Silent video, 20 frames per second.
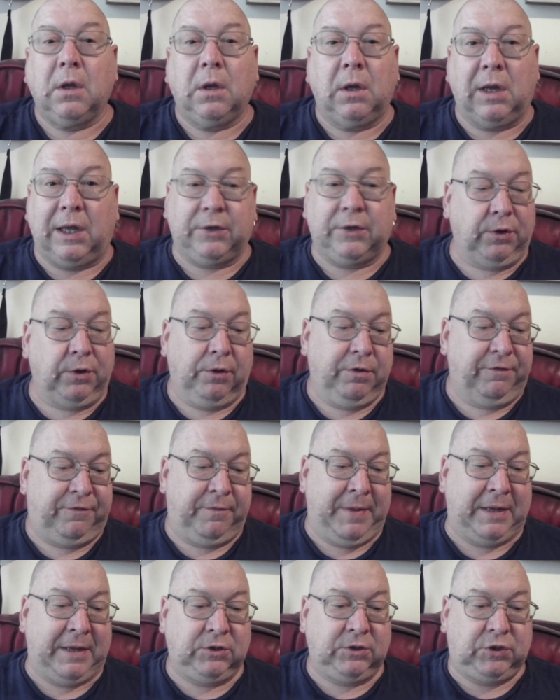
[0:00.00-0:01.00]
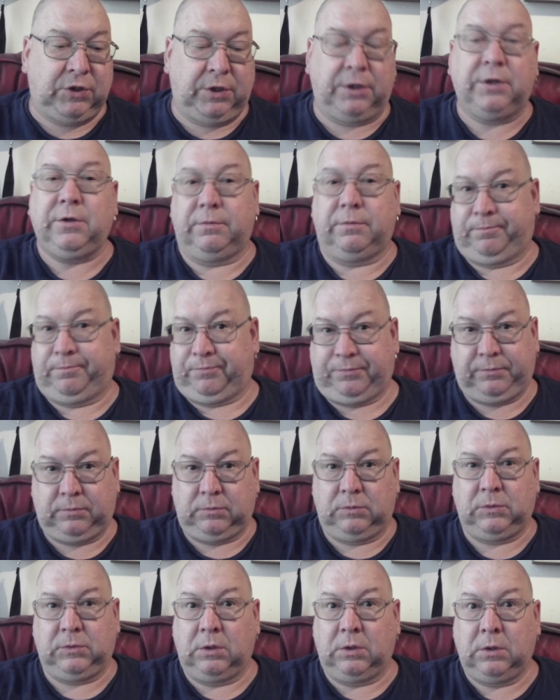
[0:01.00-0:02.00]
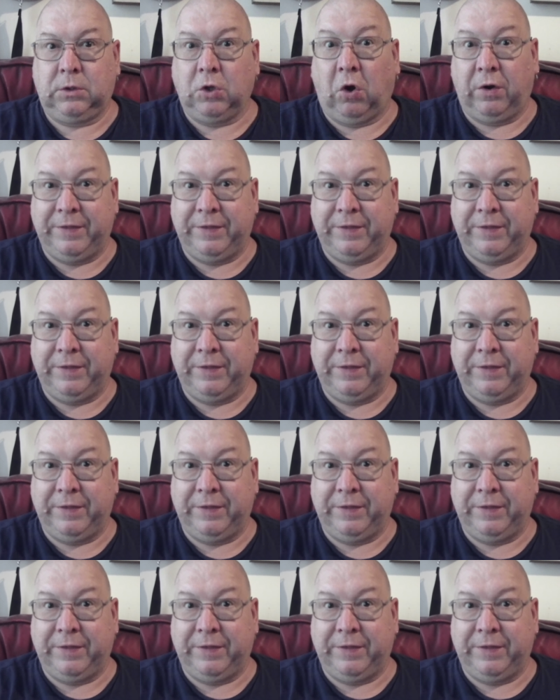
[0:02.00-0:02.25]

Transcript: and on the fermenter. Not